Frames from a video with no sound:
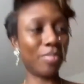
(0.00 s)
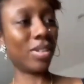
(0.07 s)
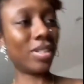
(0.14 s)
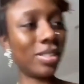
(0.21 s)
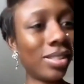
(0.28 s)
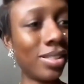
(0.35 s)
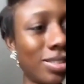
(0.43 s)

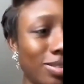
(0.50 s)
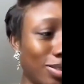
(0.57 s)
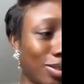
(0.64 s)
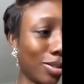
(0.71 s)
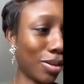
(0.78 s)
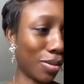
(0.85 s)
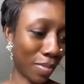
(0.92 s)
but this is no
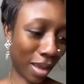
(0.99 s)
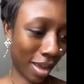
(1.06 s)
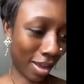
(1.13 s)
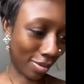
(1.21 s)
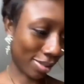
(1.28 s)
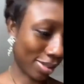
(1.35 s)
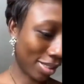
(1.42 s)
longer my
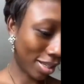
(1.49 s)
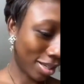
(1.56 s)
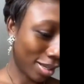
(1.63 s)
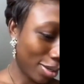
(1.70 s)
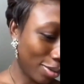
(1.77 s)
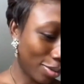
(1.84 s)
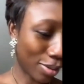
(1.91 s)
house.
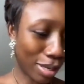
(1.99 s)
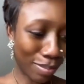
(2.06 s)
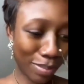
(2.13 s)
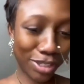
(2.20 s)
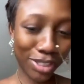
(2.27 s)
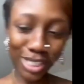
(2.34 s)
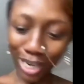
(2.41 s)
So
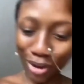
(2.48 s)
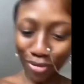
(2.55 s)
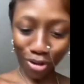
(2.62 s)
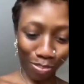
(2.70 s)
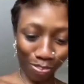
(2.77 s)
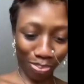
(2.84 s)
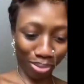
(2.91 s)
let me
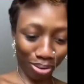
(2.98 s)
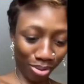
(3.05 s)
share up.